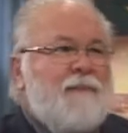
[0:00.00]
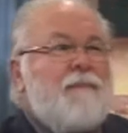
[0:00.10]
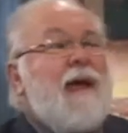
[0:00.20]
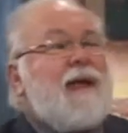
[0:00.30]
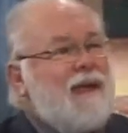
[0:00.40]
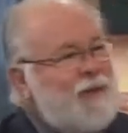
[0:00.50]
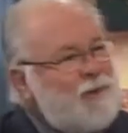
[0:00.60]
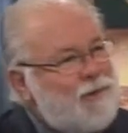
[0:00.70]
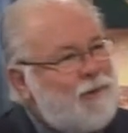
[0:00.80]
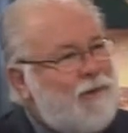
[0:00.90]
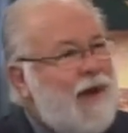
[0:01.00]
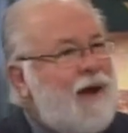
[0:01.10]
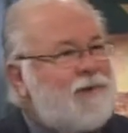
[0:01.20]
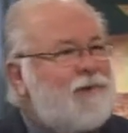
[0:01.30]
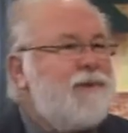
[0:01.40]
back into the
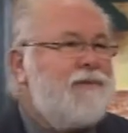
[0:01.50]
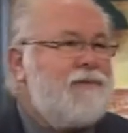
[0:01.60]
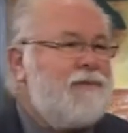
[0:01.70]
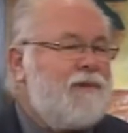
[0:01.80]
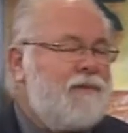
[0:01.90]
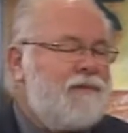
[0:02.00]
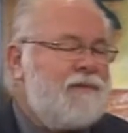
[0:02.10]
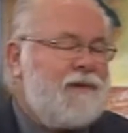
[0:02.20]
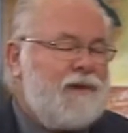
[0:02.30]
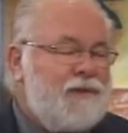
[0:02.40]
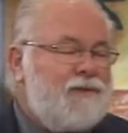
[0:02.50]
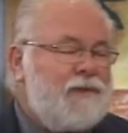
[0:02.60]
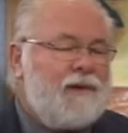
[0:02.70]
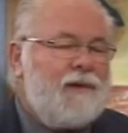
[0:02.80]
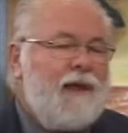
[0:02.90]
household of, of uh,
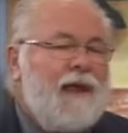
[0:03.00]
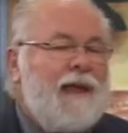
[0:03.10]
Israel